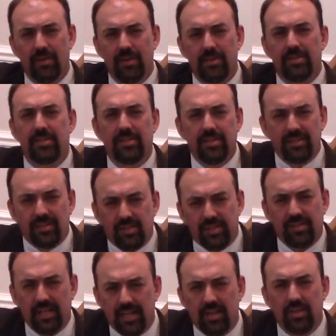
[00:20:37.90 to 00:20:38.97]

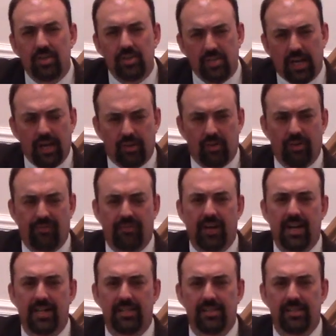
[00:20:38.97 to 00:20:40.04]
sincere
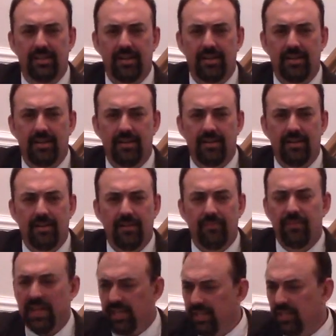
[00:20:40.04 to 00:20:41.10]
sacrifice,
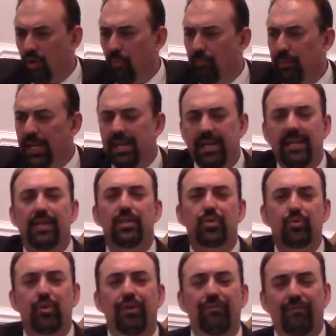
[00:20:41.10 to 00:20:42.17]
that his
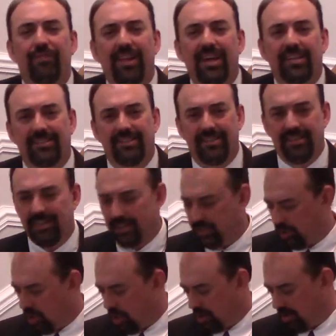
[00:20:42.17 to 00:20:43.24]
obedience reflected
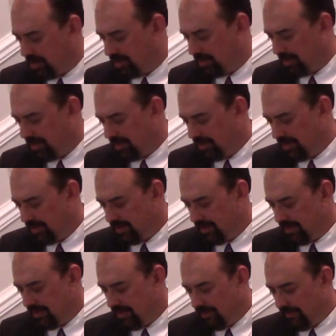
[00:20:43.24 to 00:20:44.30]
his heart.
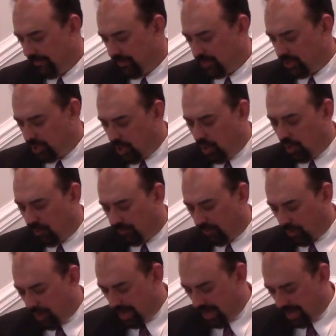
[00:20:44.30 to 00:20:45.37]
So
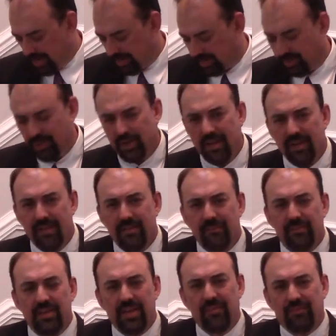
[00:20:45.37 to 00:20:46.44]
for us,
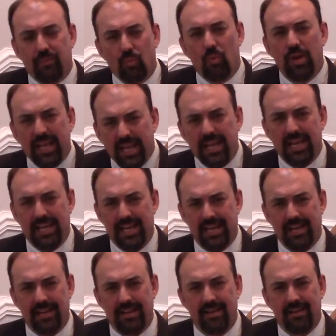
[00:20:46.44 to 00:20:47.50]
if
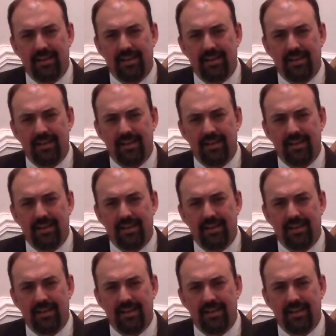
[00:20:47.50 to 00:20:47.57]
we